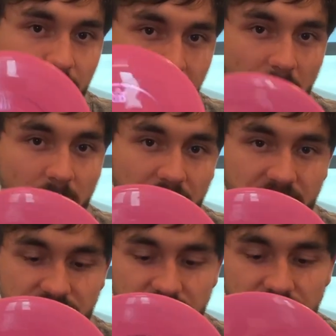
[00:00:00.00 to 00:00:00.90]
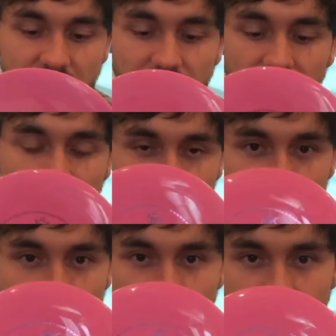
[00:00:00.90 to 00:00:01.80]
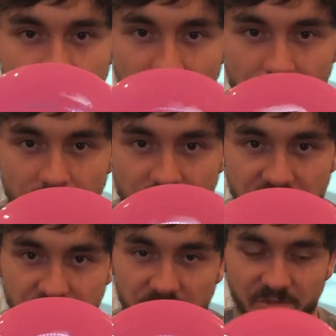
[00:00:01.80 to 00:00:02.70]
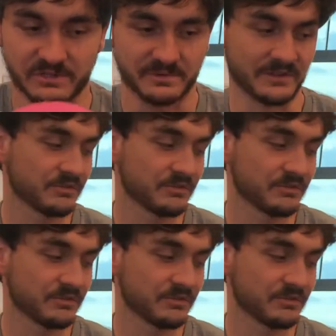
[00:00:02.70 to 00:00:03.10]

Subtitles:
bomber distance driver, Supreme Trespass.